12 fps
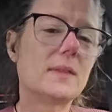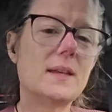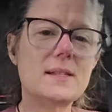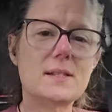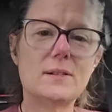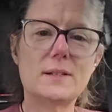
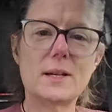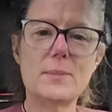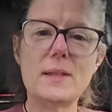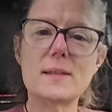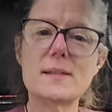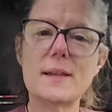They still look at
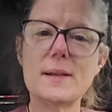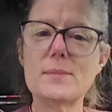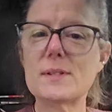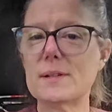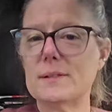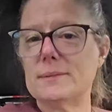me the same,
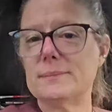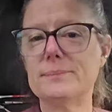so